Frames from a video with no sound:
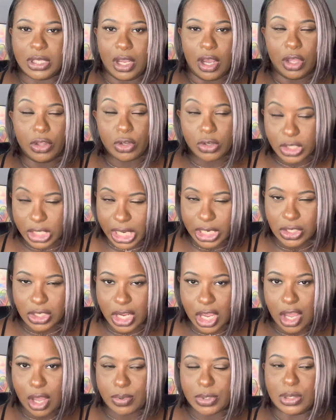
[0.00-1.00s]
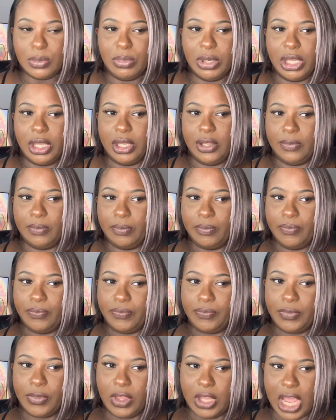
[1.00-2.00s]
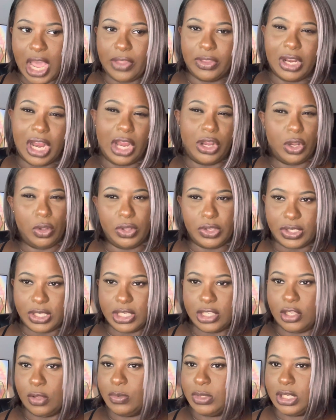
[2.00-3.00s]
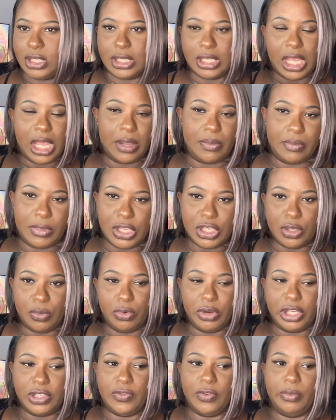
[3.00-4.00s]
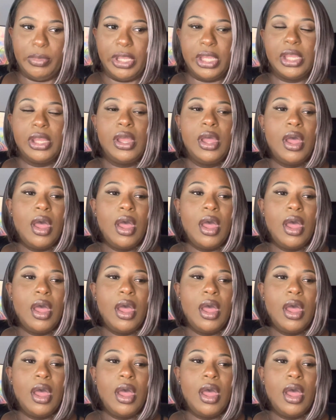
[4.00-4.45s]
other tech jobs. But now that I know the systems, it's like, it's a breeze for me.